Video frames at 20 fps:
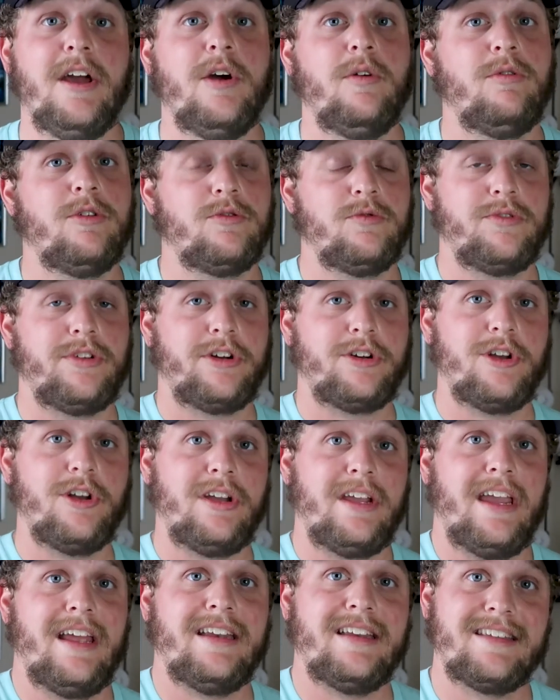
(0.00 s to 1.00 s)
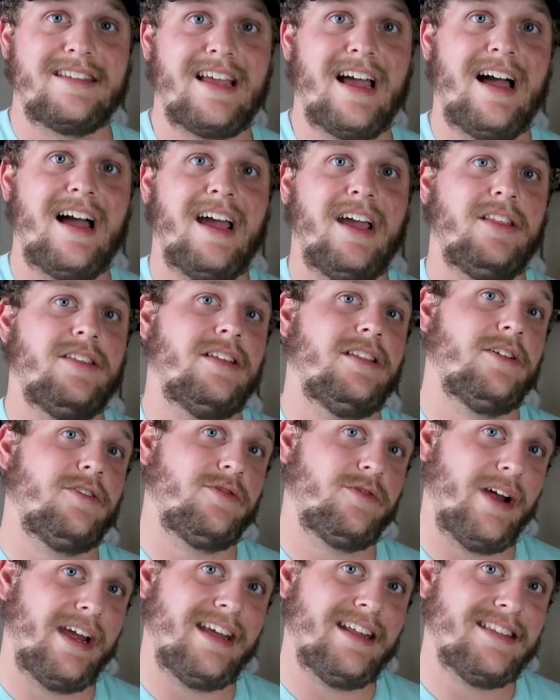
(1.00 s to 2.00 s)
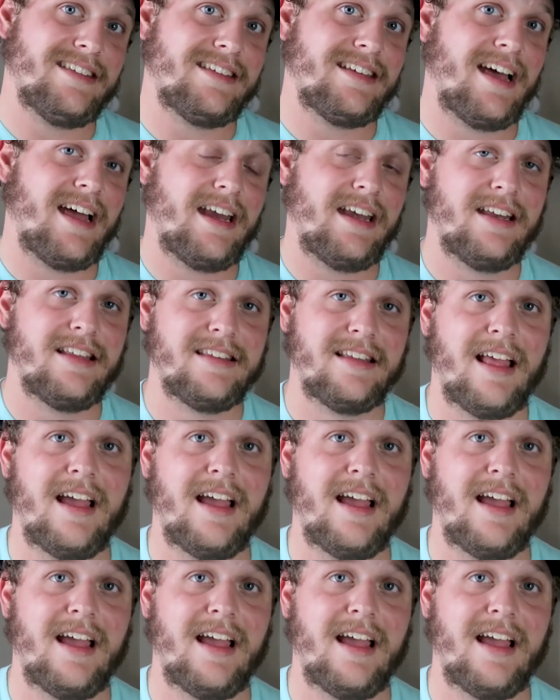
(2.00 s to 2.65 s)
which was their cookie in disguise and their Frankenstein